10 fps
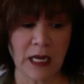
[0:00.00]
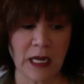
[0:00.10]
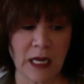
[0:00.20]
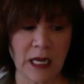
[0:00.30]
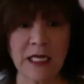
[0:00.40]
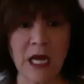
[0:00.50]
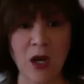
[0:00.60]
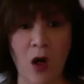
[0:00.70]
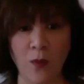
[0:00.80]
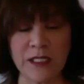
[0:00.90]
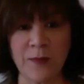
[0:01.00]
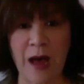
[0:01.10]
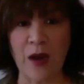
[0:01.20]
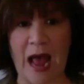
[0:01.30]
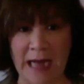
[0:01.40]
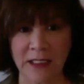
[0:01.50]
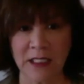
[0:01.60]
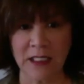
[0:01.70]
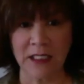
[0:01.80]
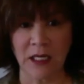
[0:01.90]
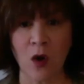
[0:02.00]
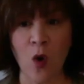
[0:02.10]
it's not always about acting